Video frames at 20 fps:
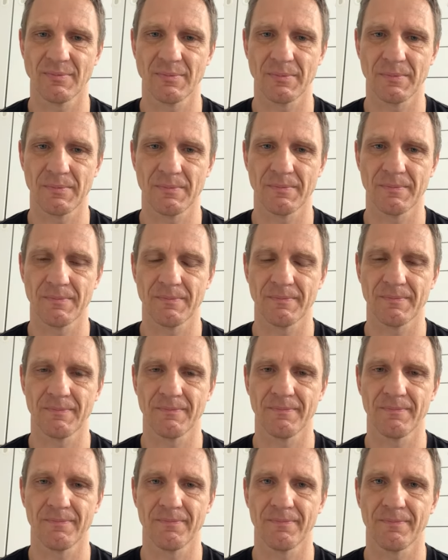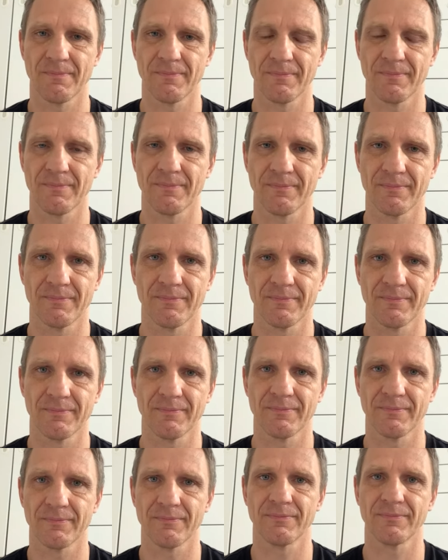
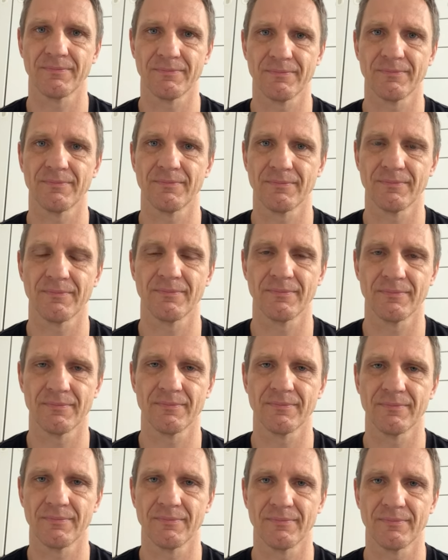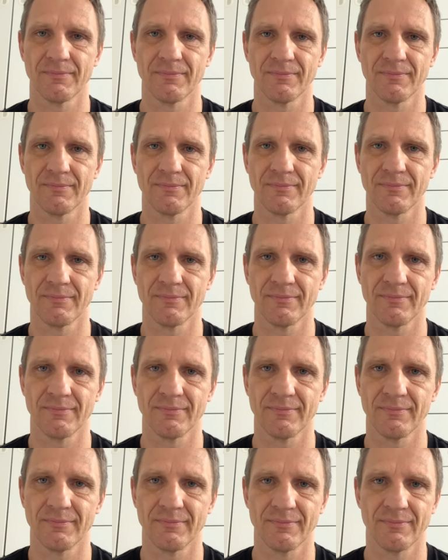
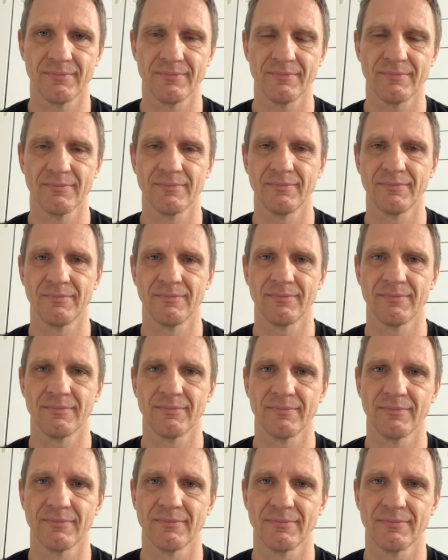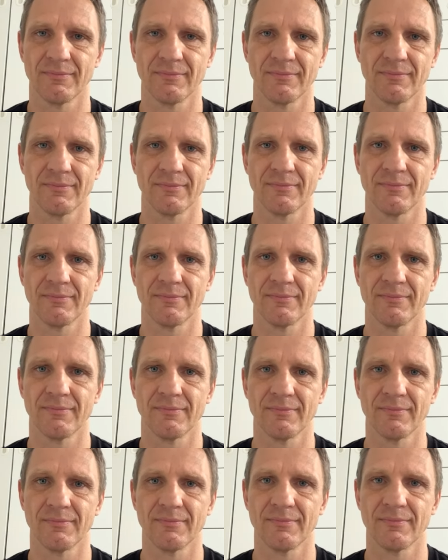No words are spoken by the person on screen.